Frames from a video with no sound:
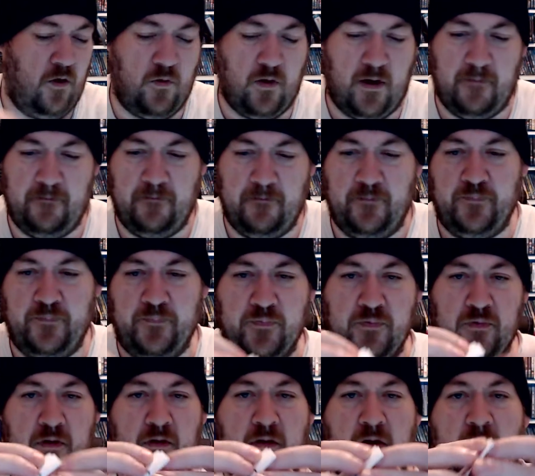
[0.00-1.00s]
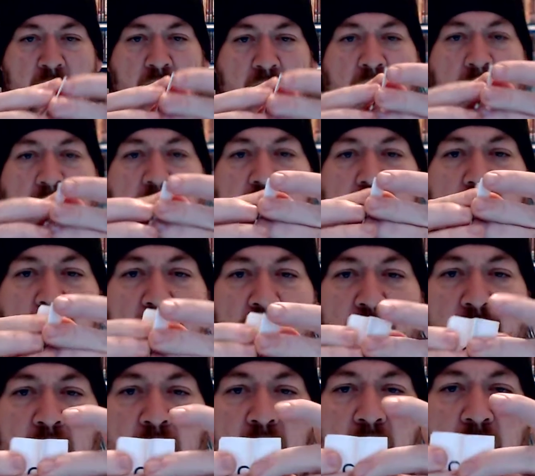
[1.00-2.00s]
one. So
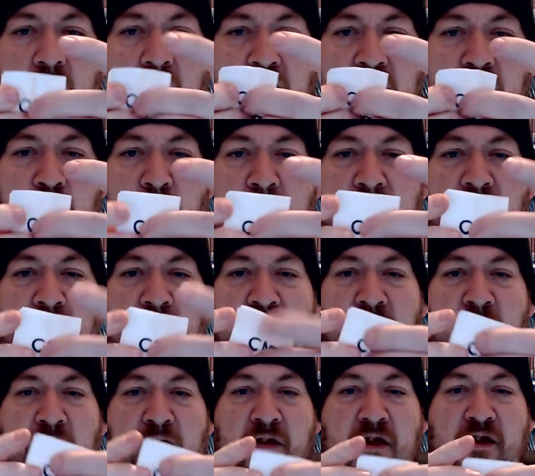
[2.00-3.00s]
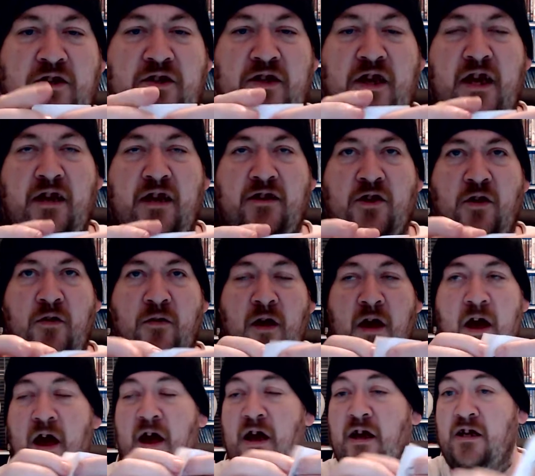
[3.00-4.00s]
the last winner for this year, two...
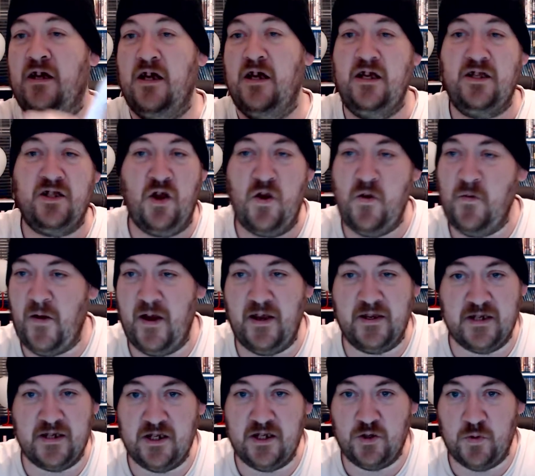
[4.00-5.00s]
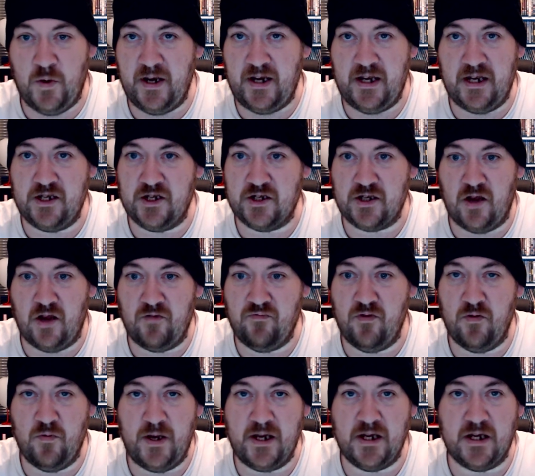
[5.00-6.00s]
it's two thousand twenty in just over
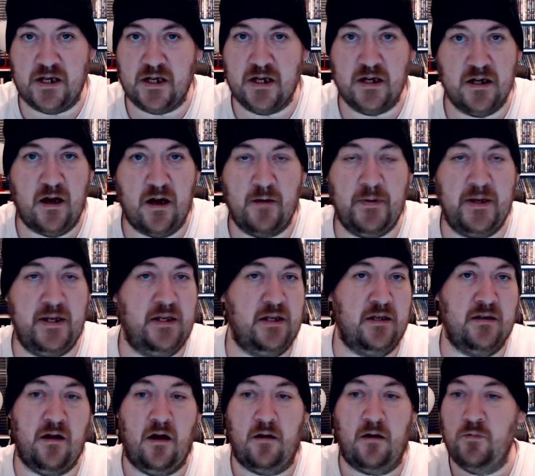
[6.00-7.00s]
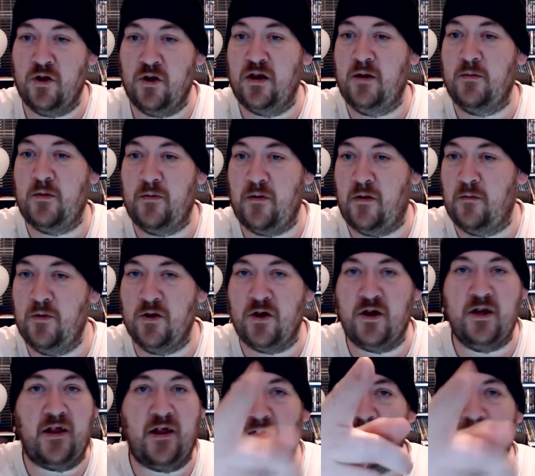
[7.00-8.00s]
a week. I mean, I'm looking at it, I'm
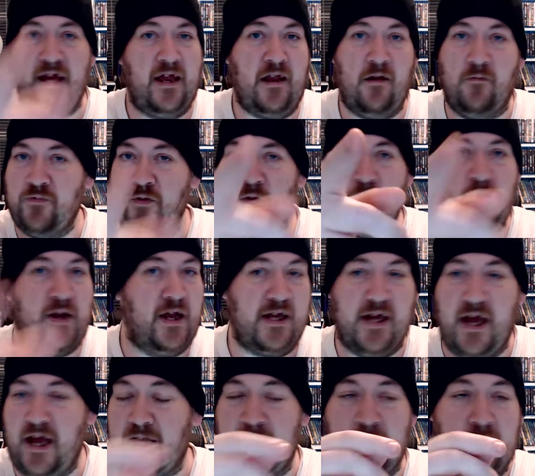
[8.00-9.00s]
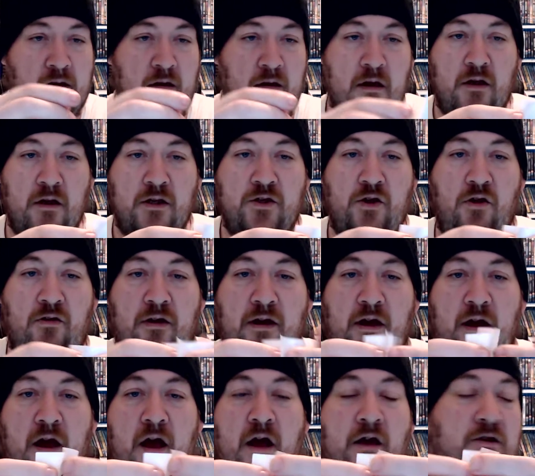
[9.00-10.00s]
looking at it again. I'm doing it again. Sorry.
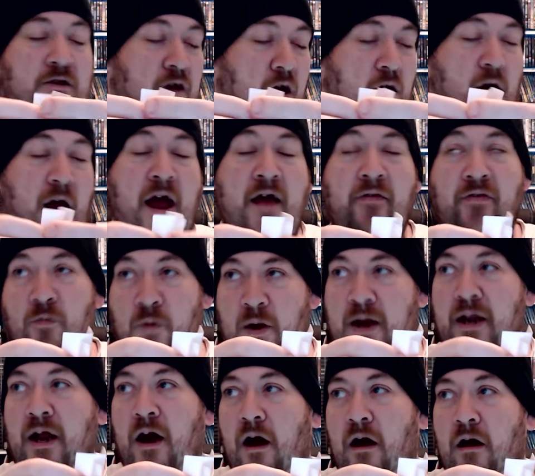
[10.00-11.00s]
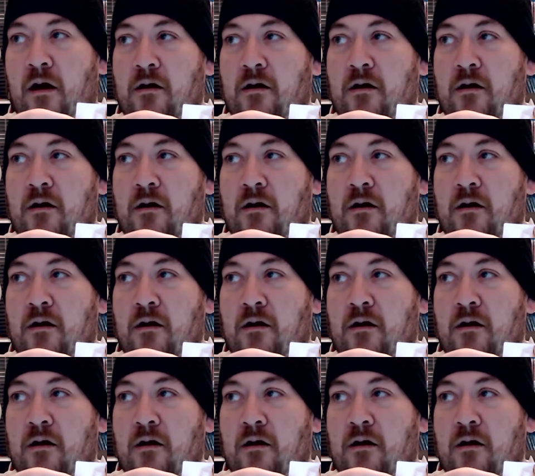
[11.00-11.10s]
So, and the winner